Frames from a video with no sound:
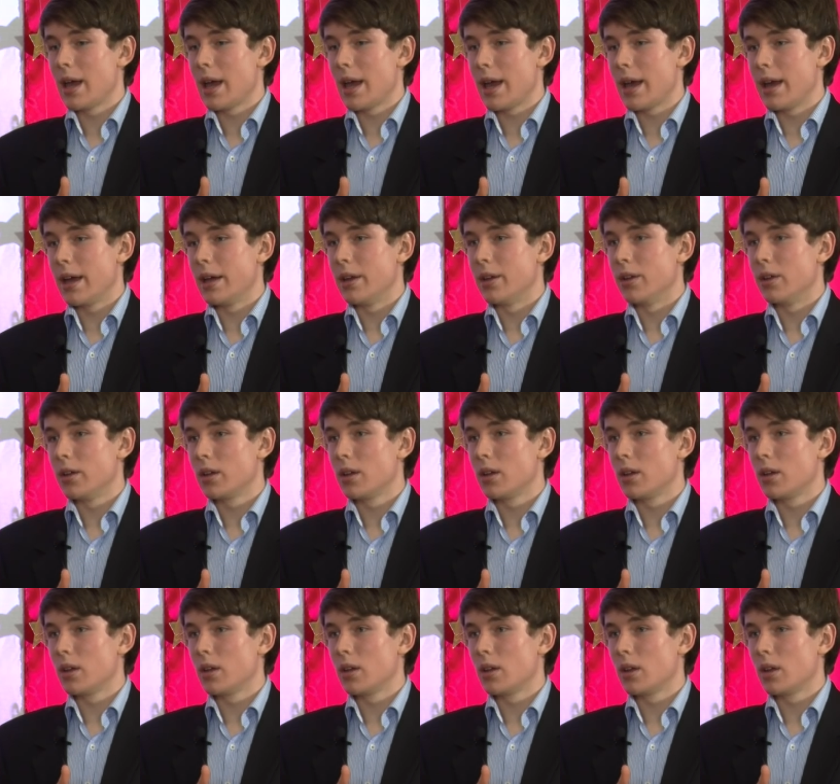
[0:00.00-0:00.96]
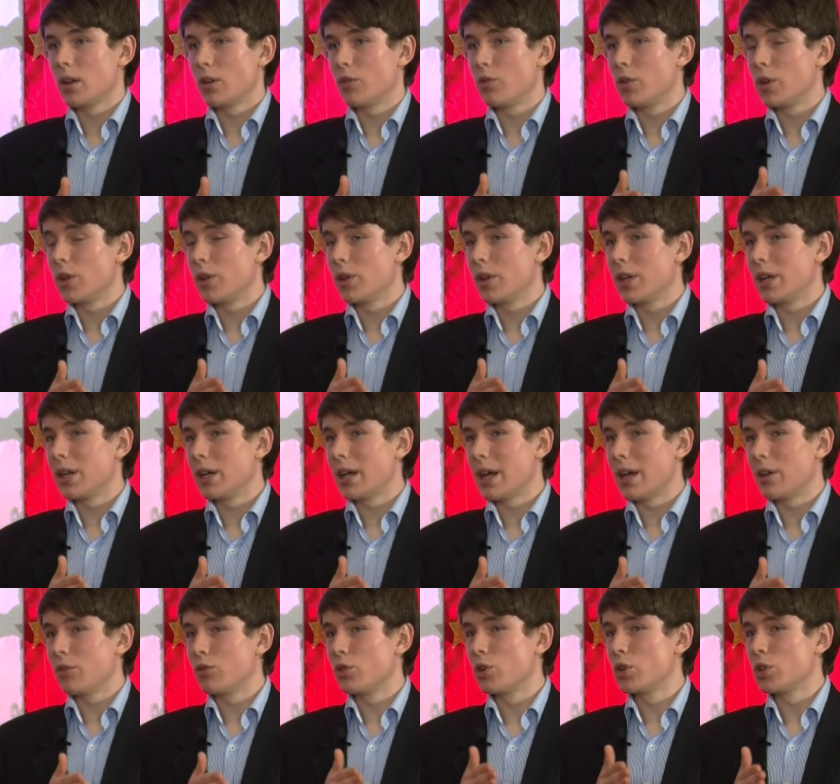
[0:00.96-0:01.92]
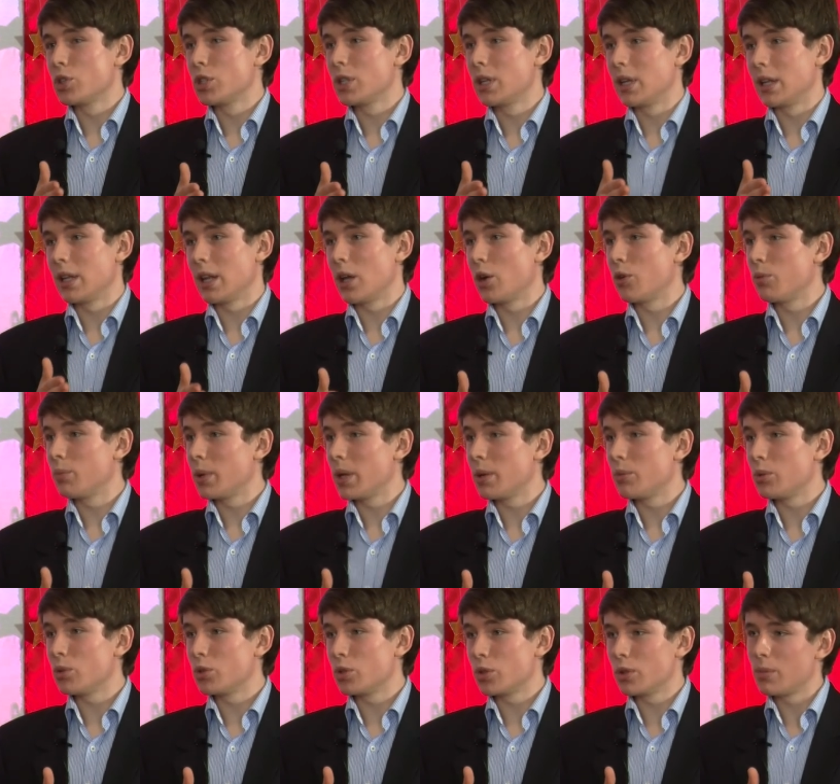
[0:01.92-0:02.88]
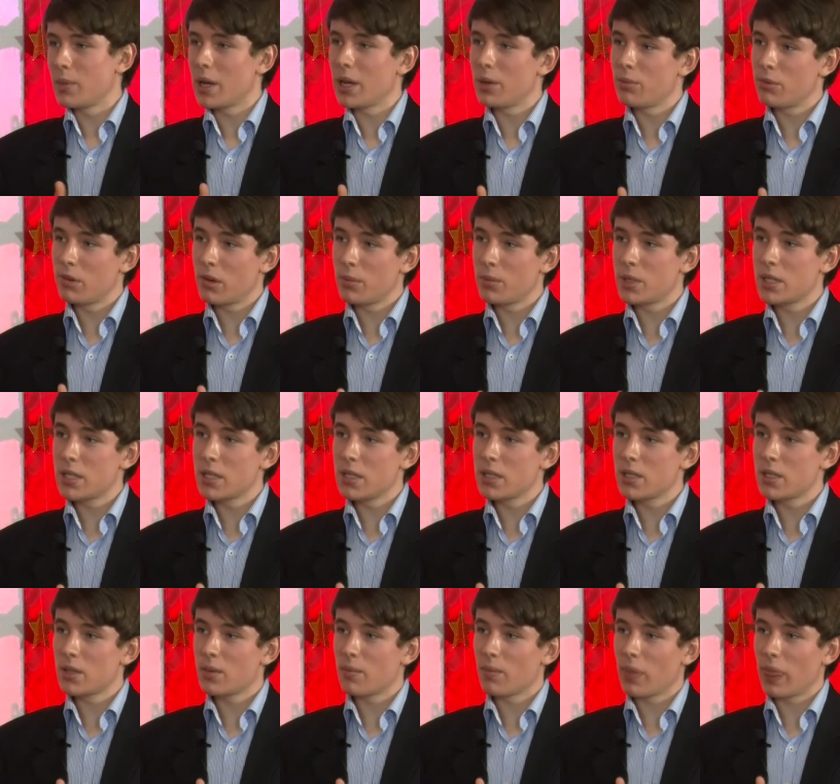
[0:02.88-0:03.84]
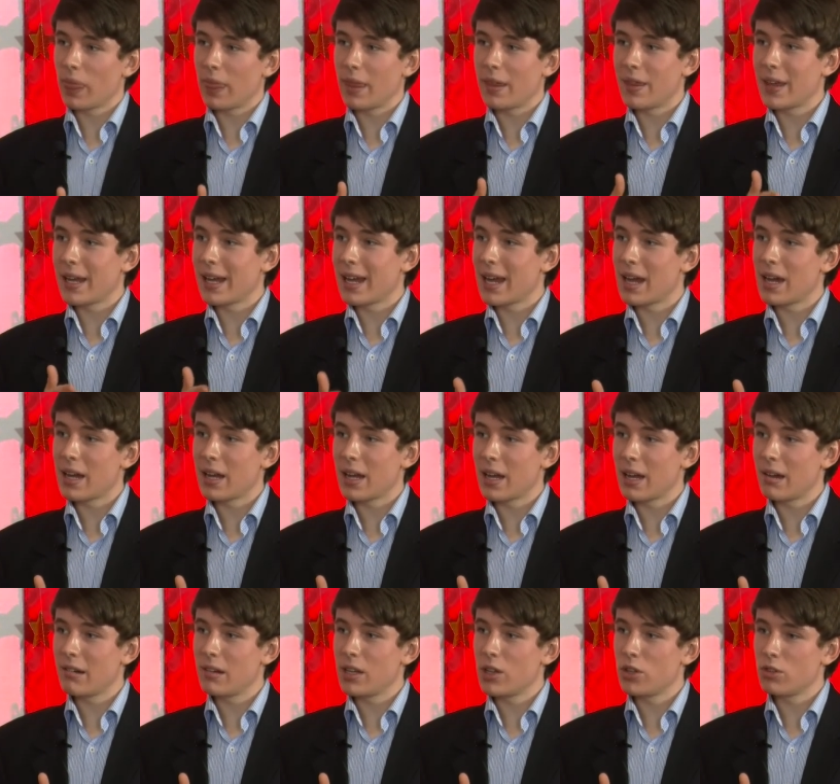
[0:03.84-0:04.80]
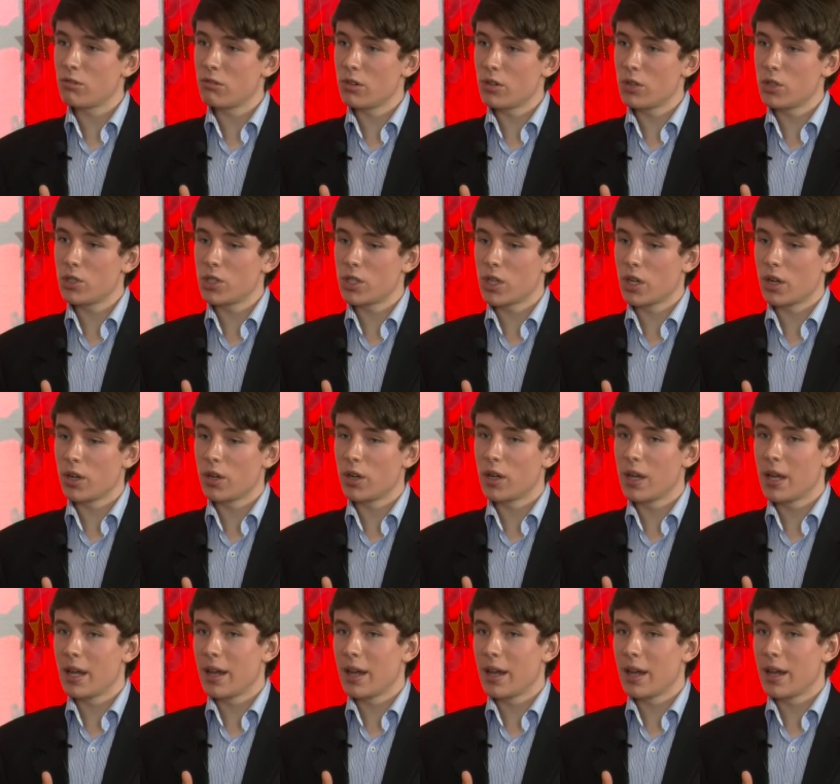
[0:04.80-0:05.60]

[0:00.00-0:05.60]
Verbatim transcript: And I feel that, uh, unfortunately, a lot of people do make promises that they can't carry through. So